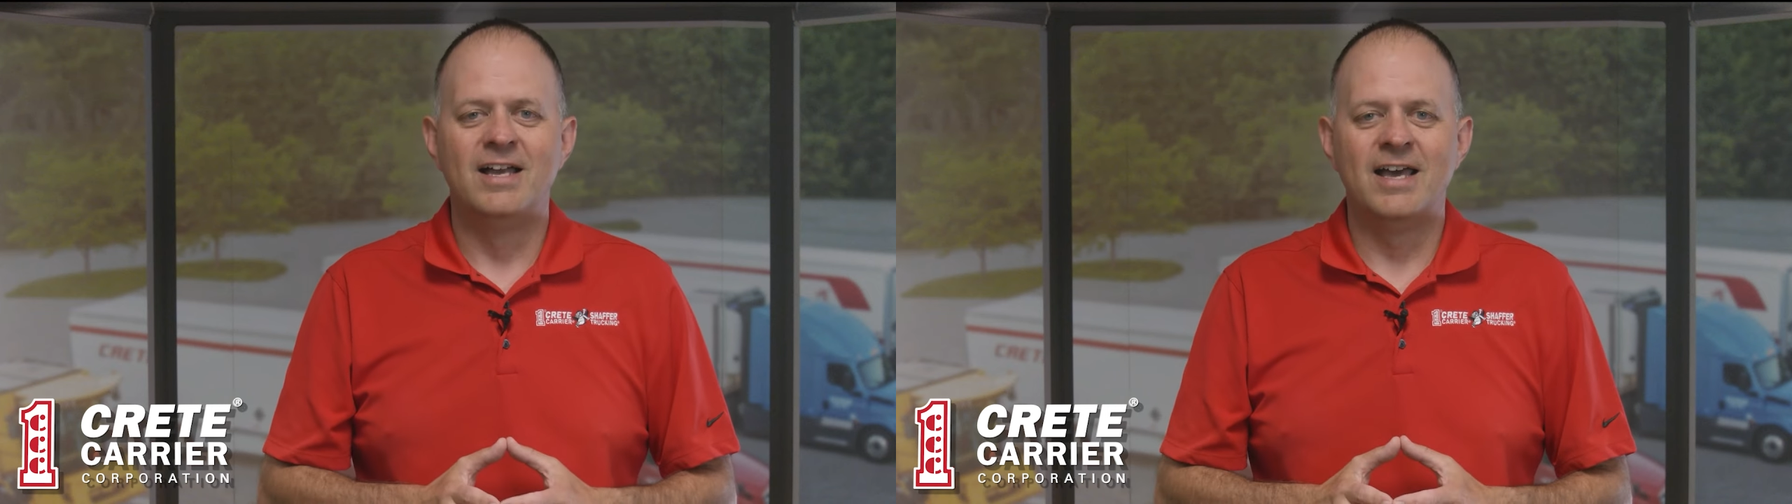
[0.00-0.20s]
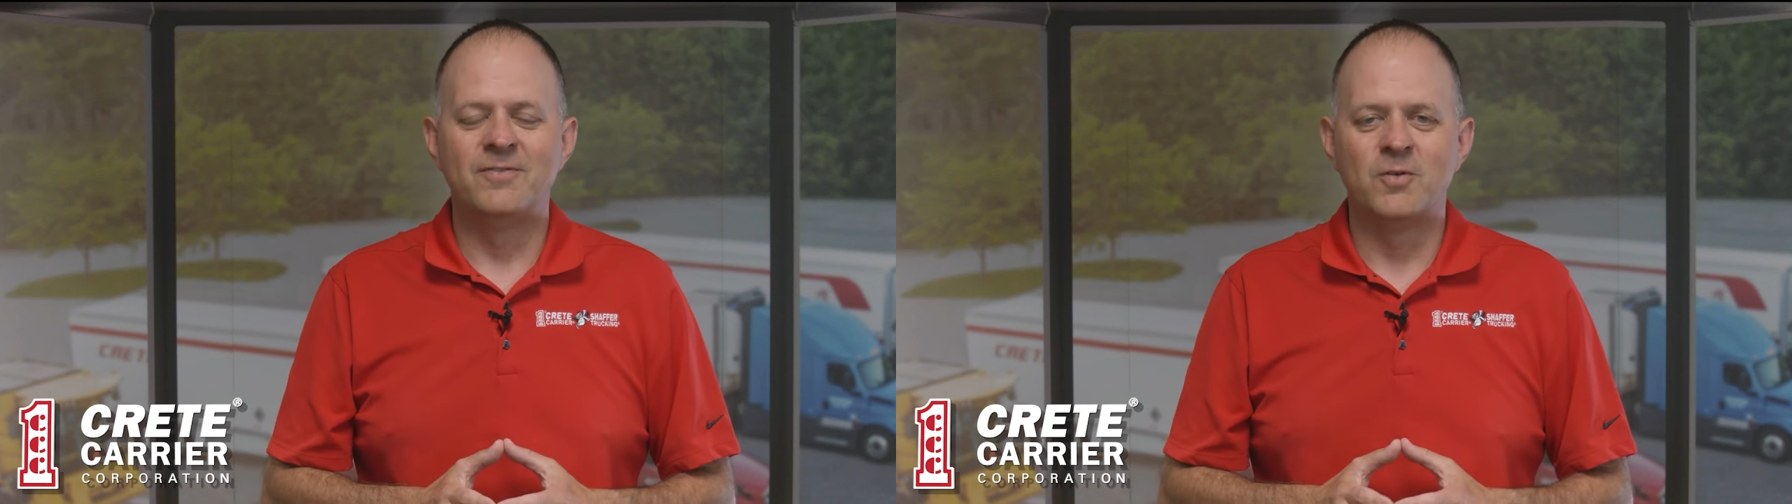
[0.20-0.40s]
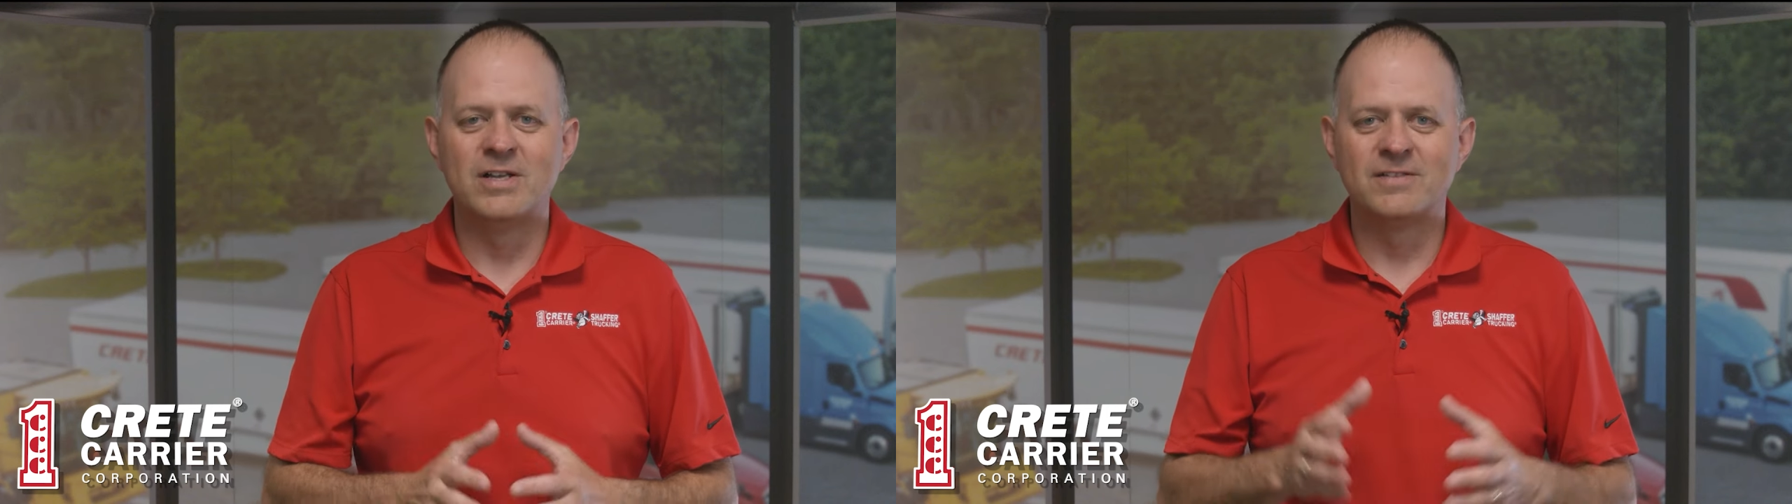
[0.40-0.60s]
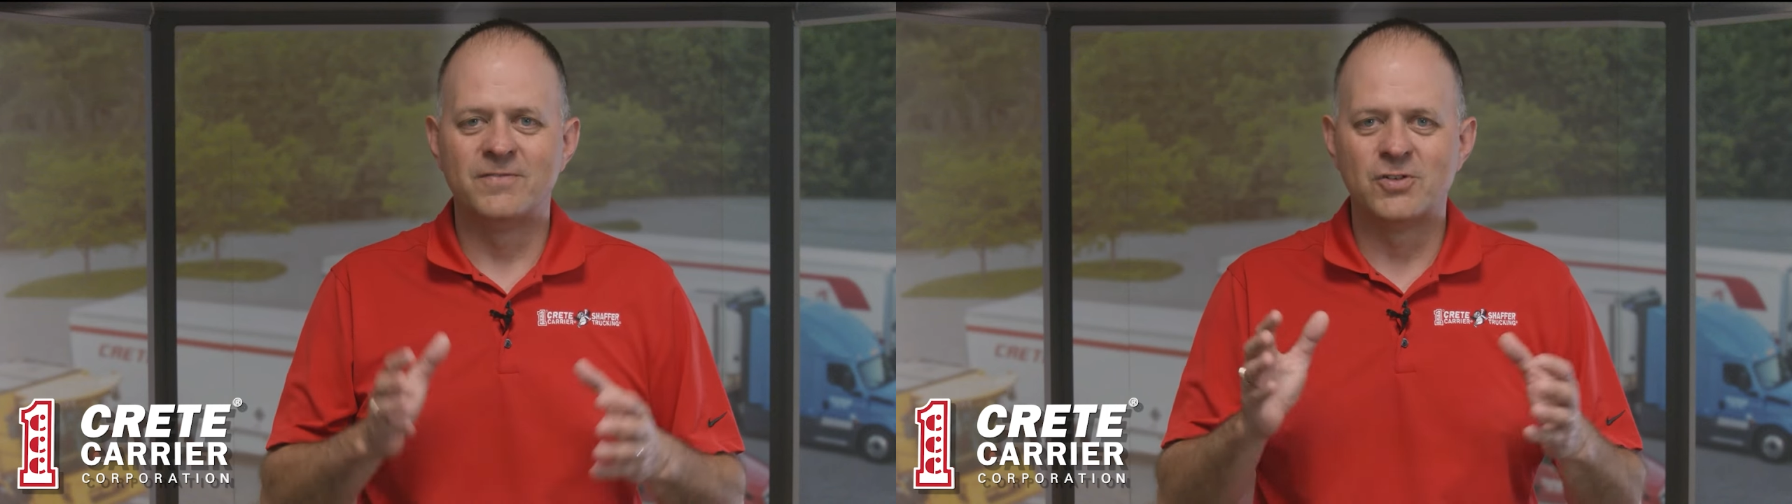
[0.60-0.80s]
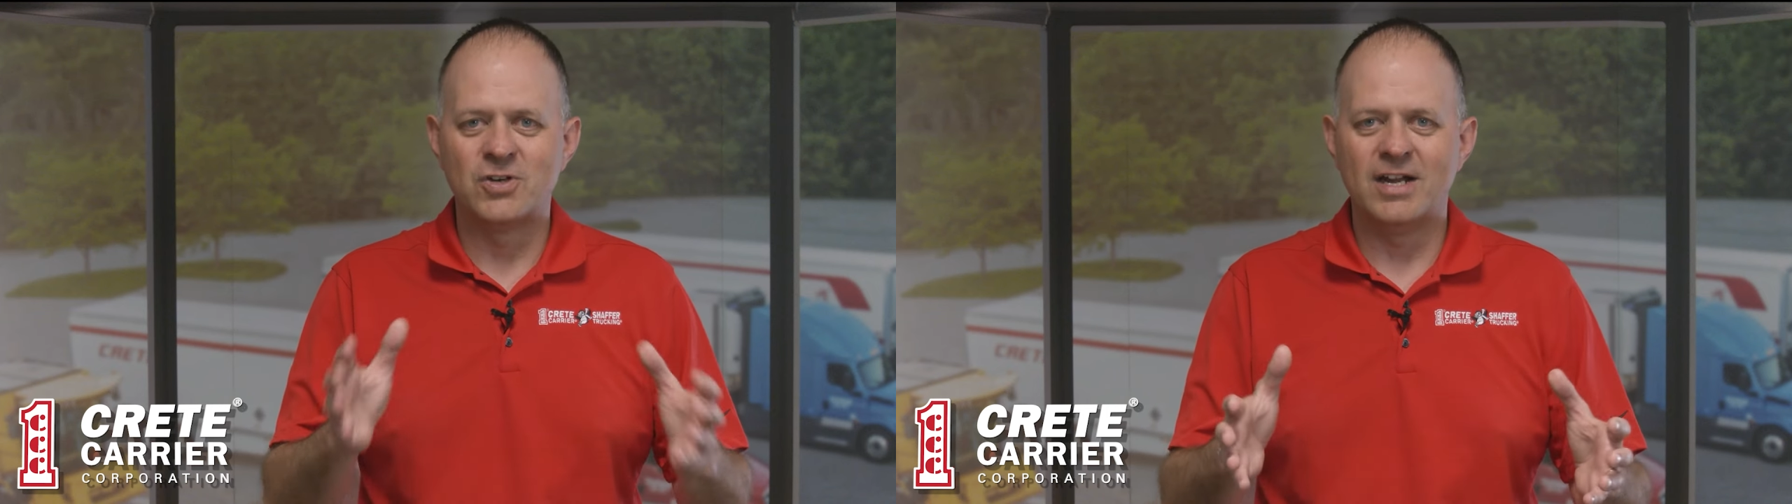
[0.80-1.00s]
And if it wasn't
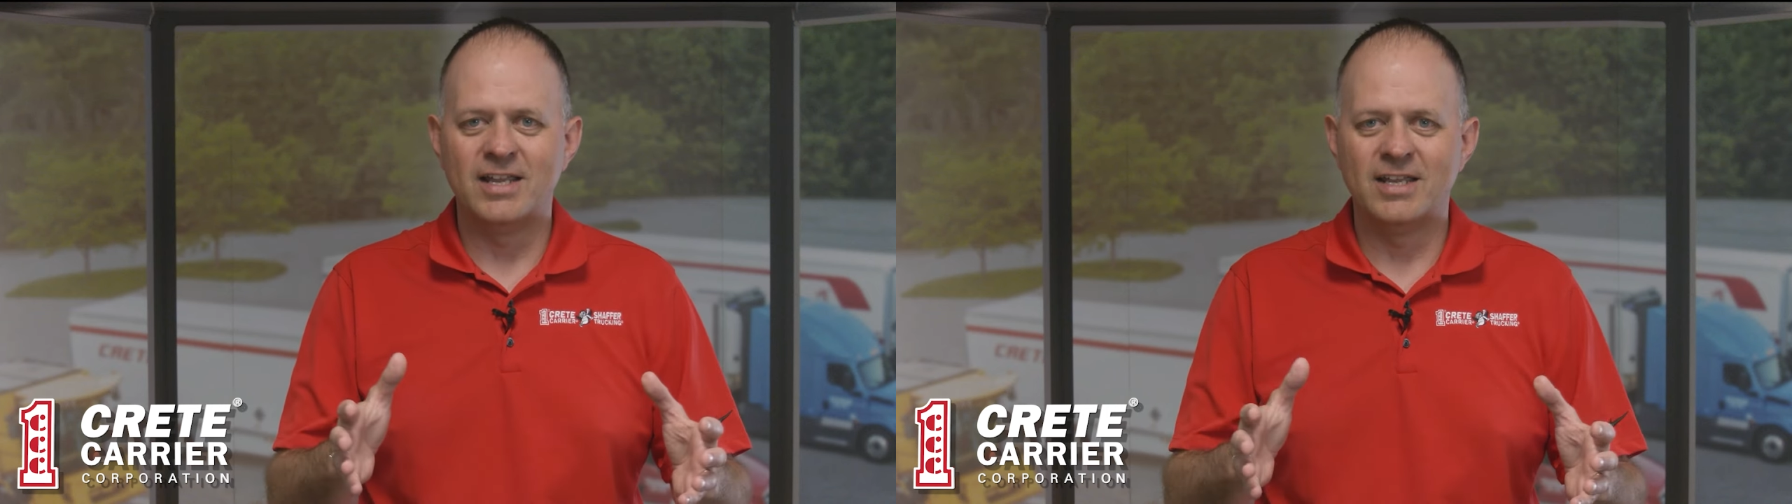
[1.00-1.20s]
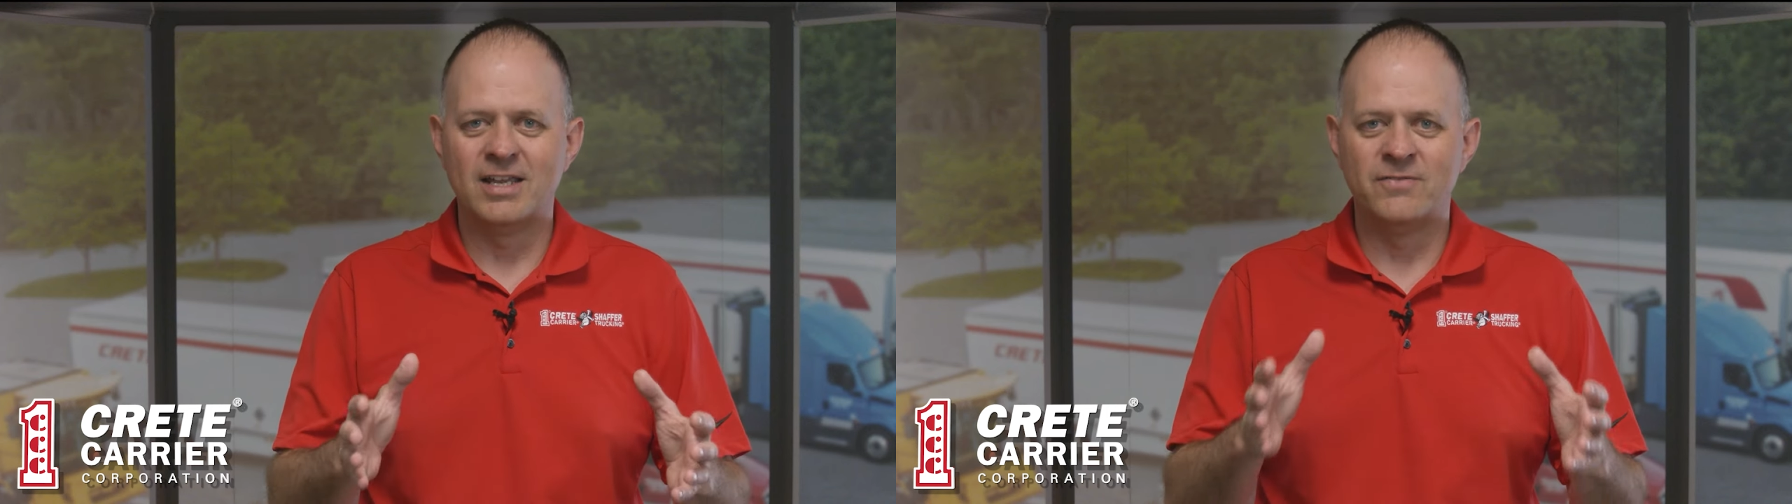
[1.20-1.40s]
for trucking,